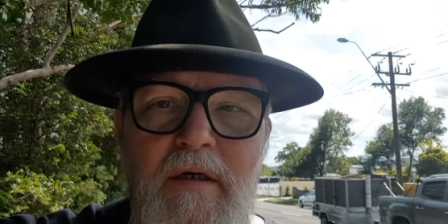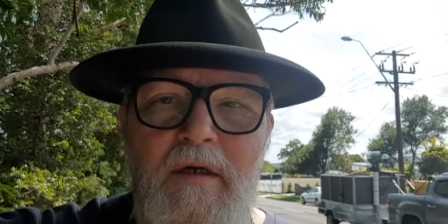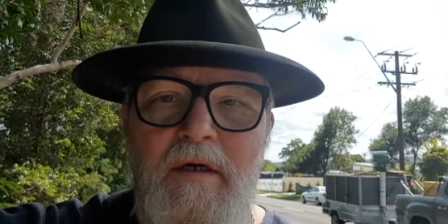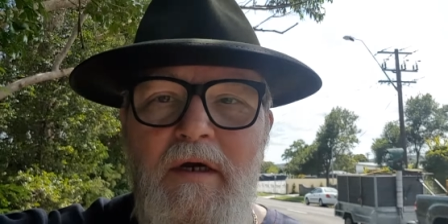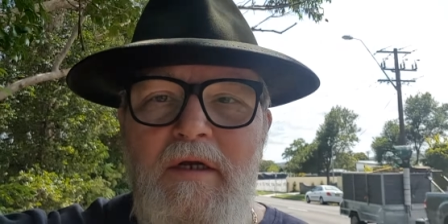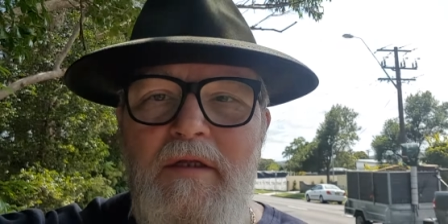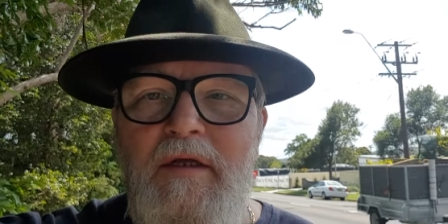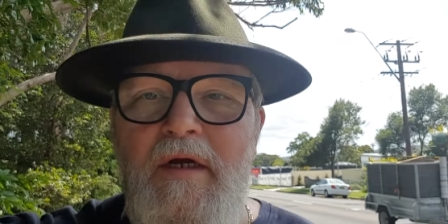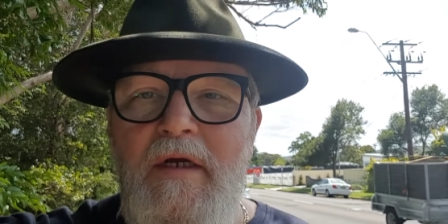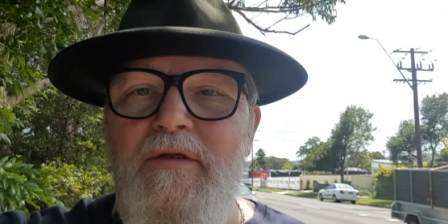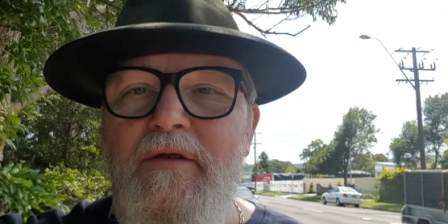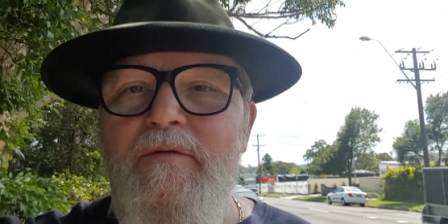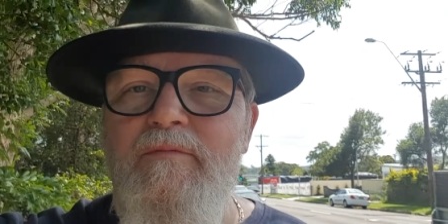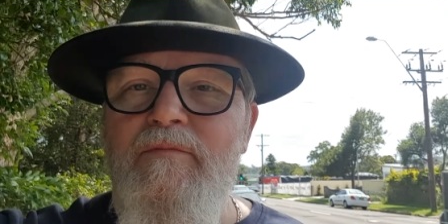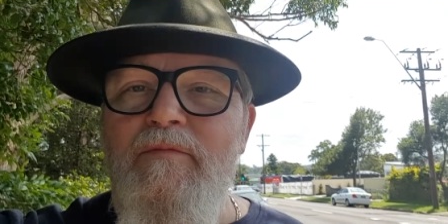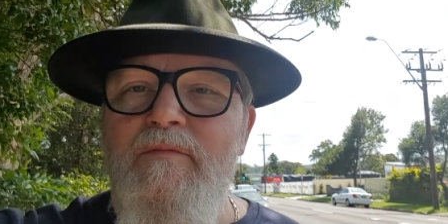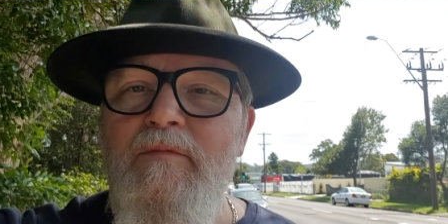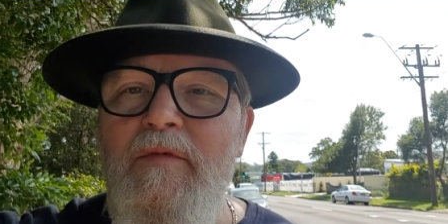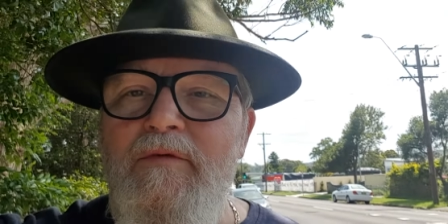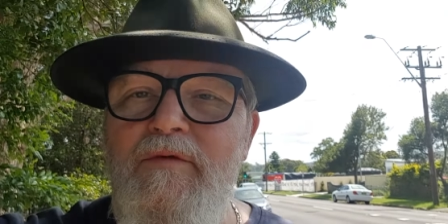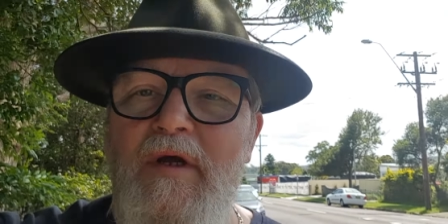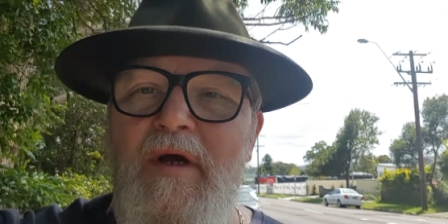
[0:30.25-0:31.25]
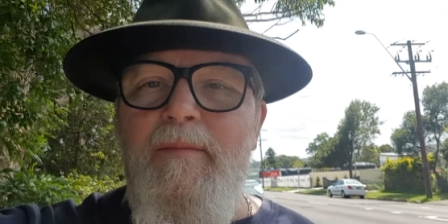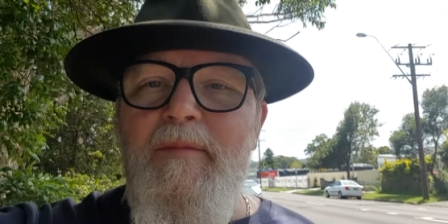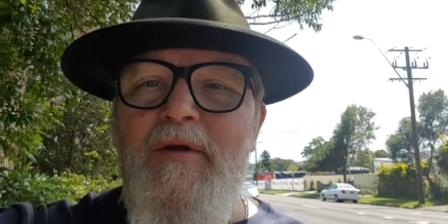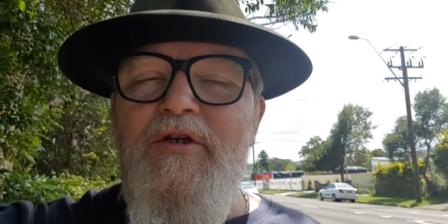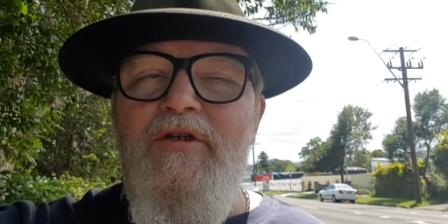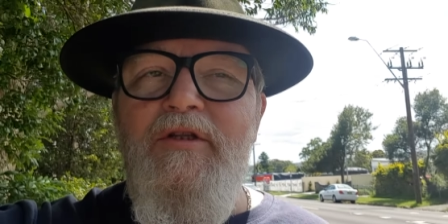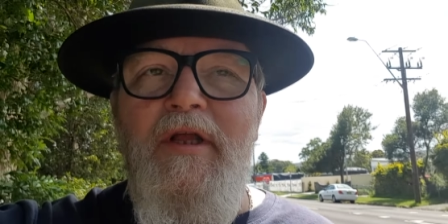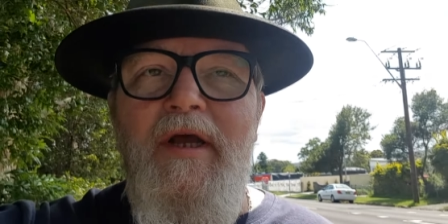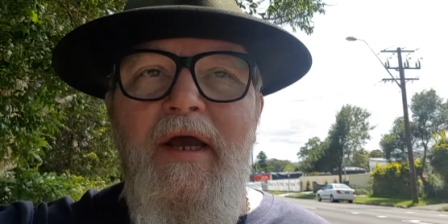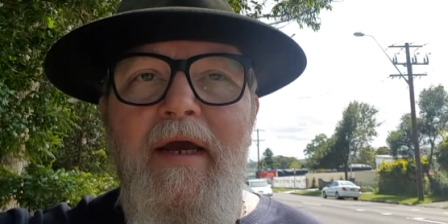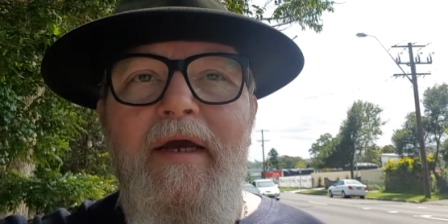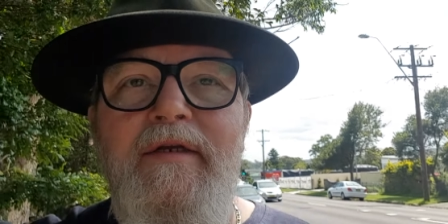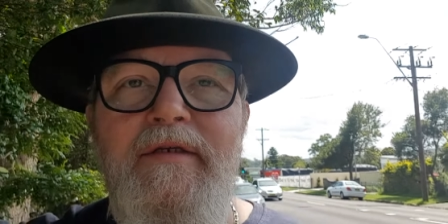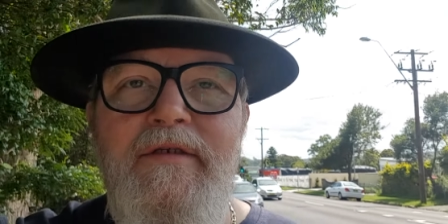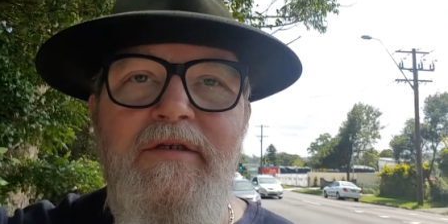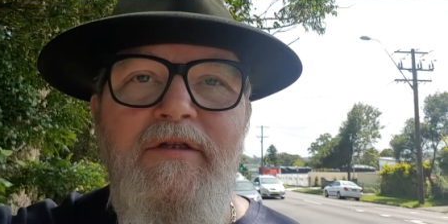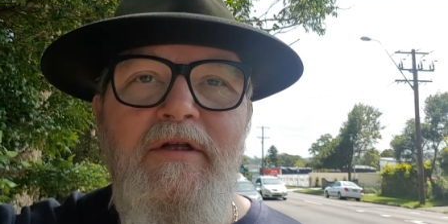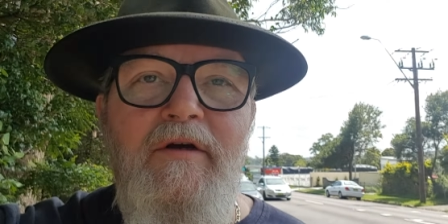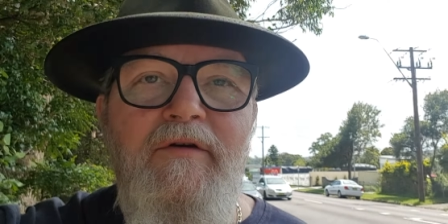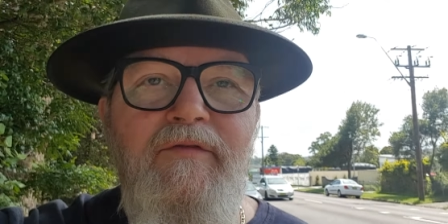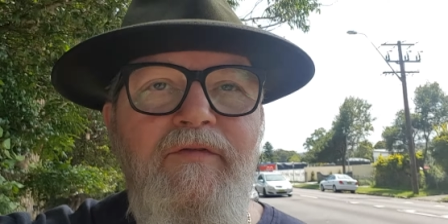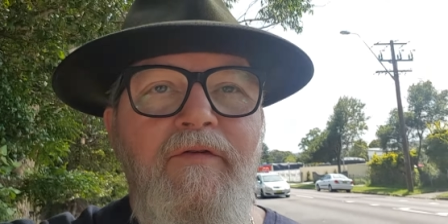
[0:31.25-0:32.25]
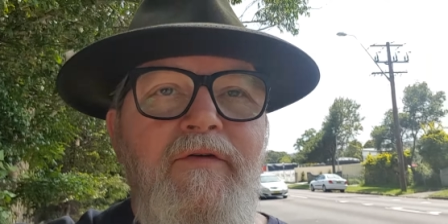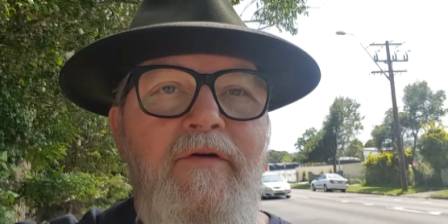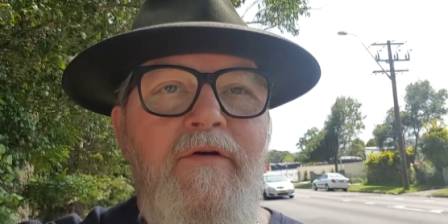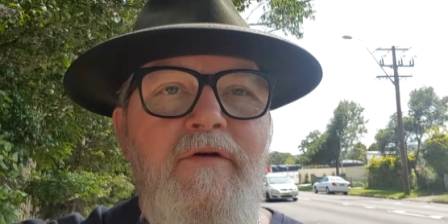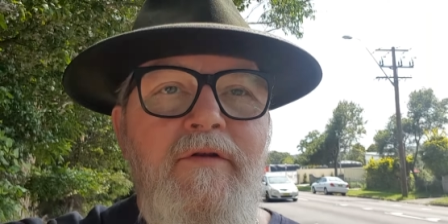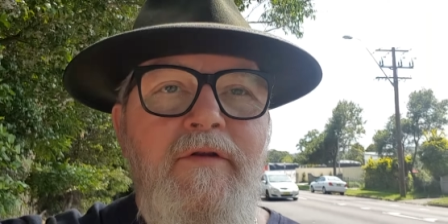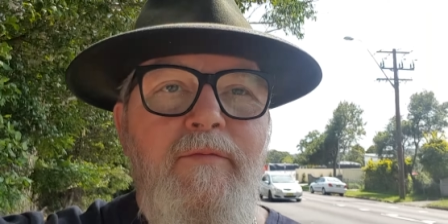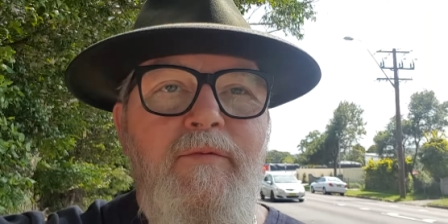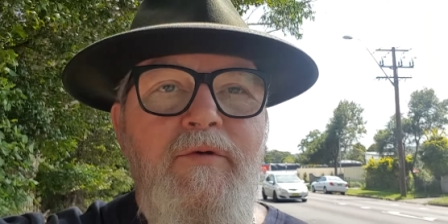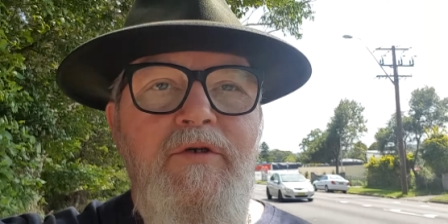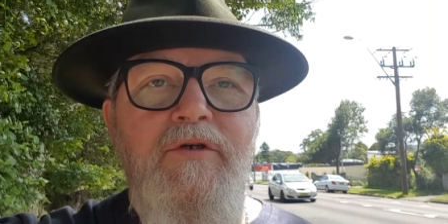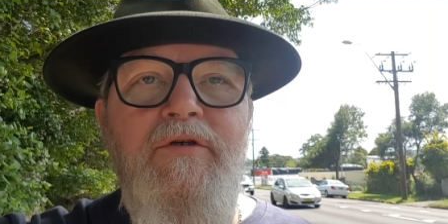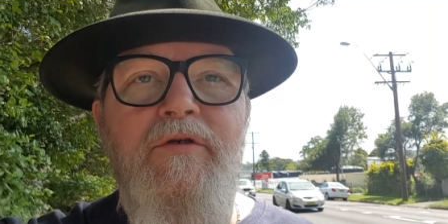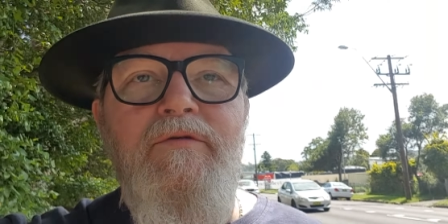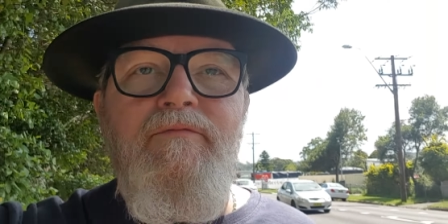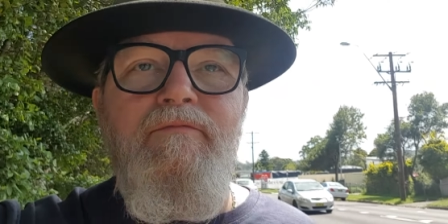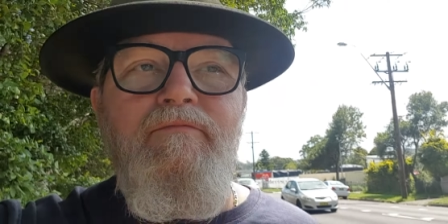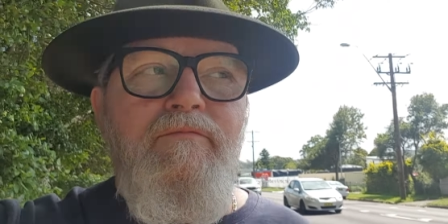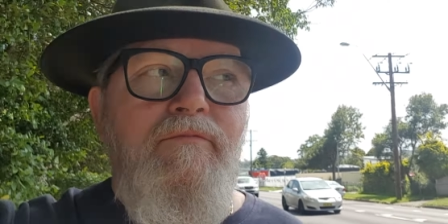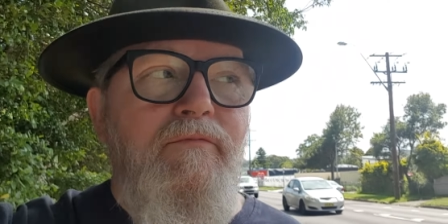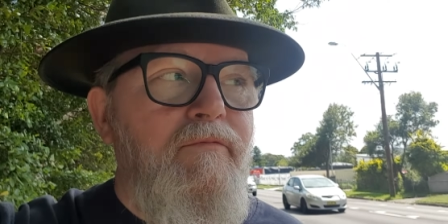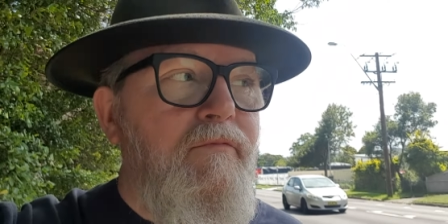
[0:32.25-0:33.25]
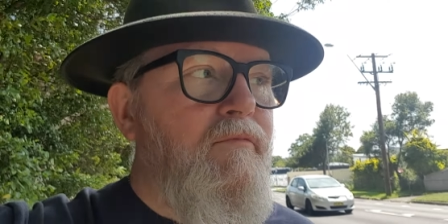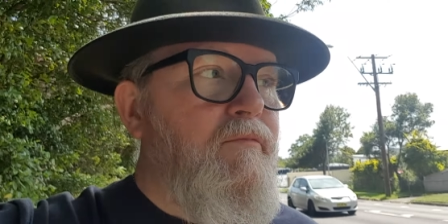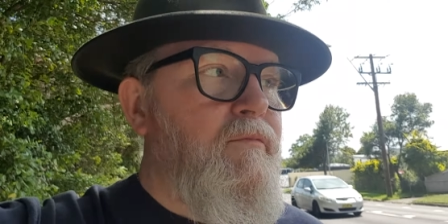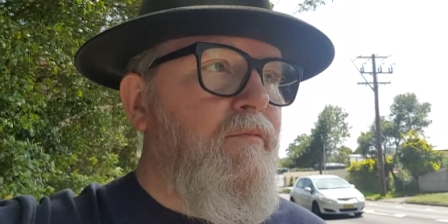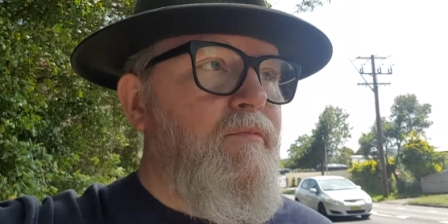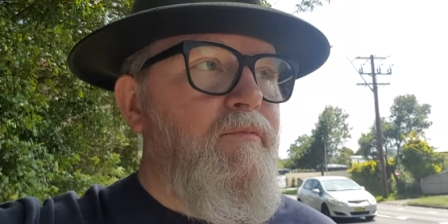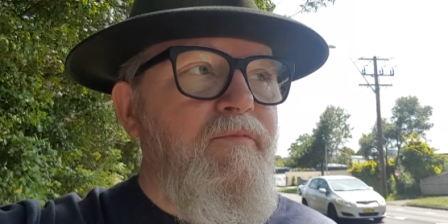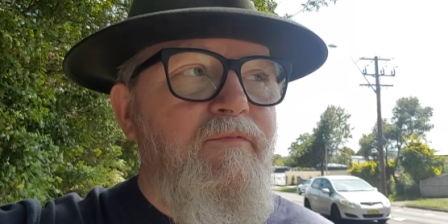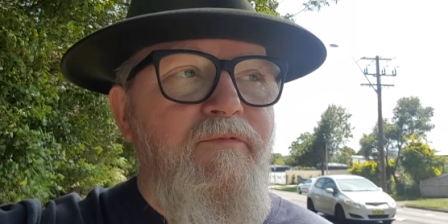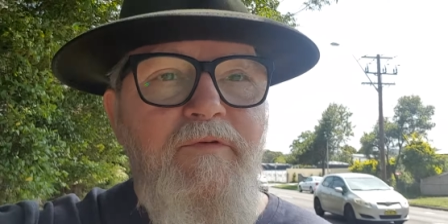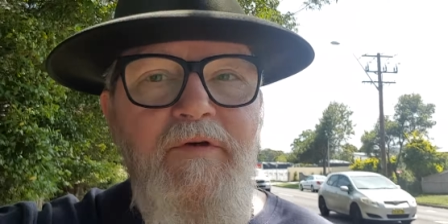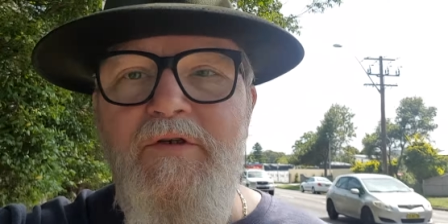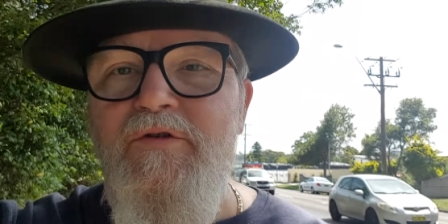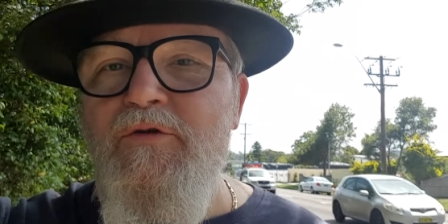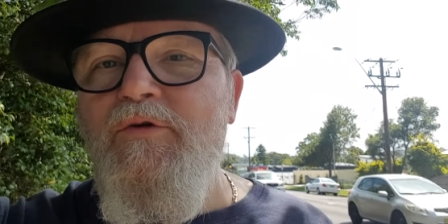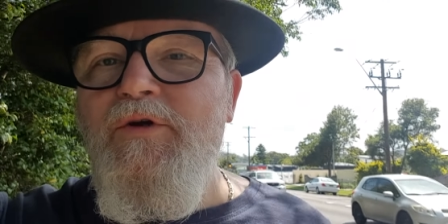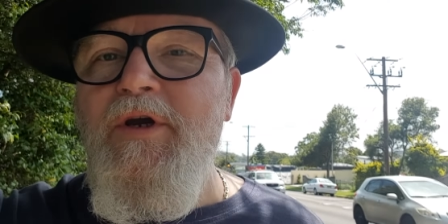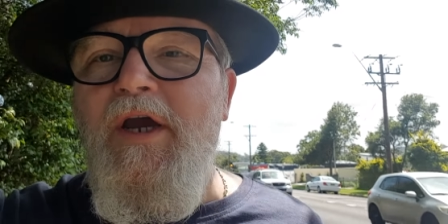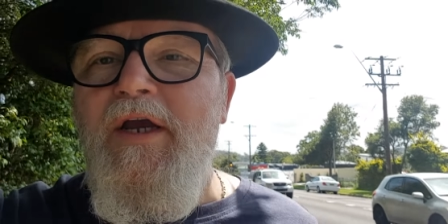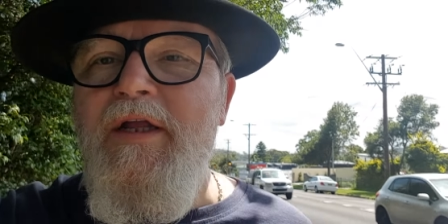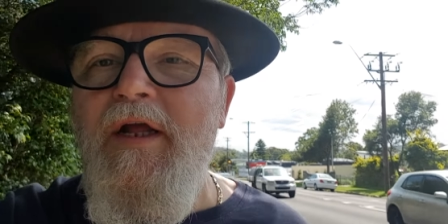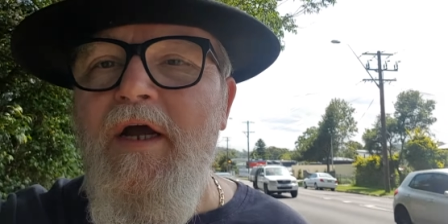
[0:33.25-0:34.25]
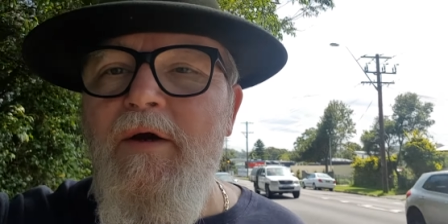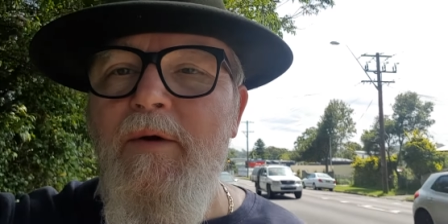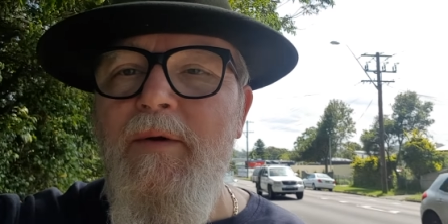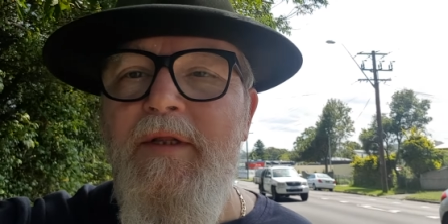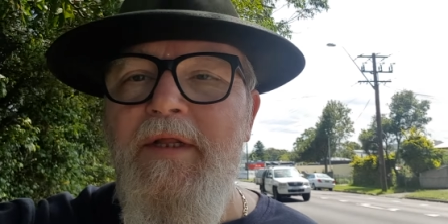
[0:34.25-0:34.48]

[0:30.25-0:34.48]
I had that damaged leg and stuff, which is okay now.